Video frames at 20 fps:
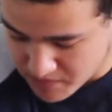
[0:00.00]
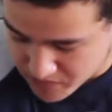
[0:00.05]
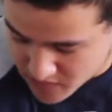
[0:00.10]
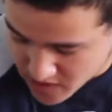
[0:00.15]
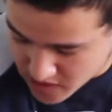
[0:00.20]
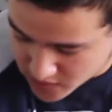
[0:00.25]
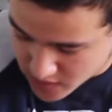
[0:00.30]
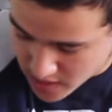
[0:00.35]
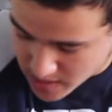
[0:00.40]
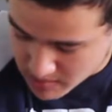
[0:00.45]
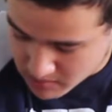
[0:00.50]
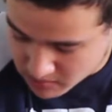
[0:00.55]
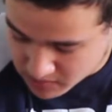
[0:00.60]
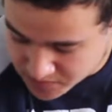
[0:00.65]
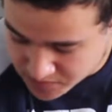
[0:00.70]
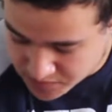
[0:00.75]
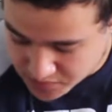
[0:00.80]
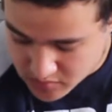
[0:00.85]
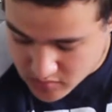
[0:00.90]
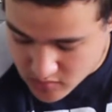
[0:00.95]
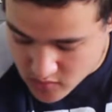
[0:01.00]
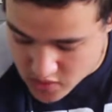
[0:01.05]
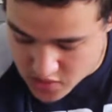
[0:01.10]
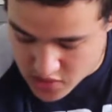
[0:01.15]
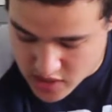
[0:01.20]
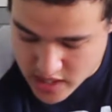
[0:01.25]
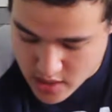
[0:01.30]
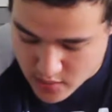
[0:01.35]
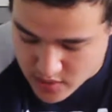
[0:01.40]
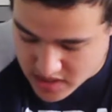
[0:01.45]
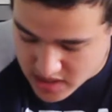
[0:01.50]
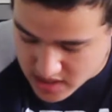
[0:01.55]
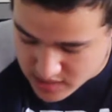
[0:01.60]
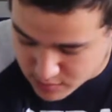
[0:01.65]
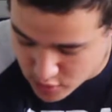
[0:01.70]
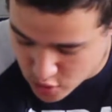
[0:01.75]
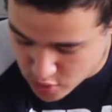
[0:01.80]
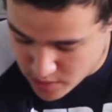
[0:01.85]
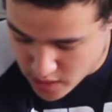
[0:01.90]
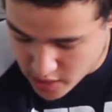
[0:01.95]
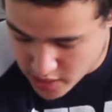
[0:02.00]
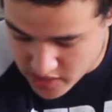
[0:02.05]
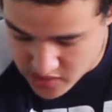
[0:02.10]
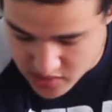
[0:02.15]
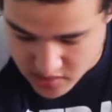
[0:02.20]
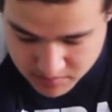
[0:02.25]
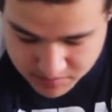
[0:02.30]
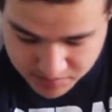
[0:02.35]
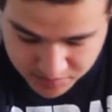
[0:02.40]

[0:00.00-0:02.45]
That's fine. So now with these blueberries,